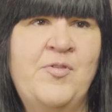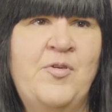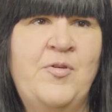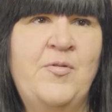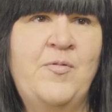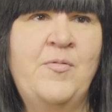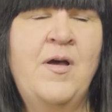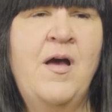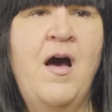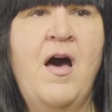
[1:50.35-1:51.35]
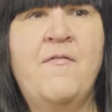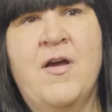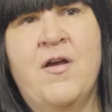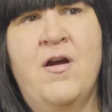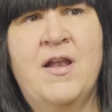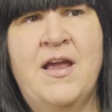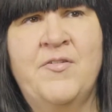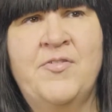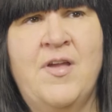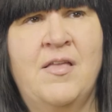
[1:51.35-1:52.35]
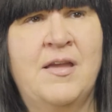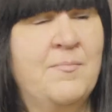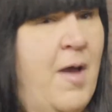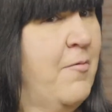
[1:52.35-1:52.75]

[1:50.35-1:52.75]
to avant-garde hairstyling. My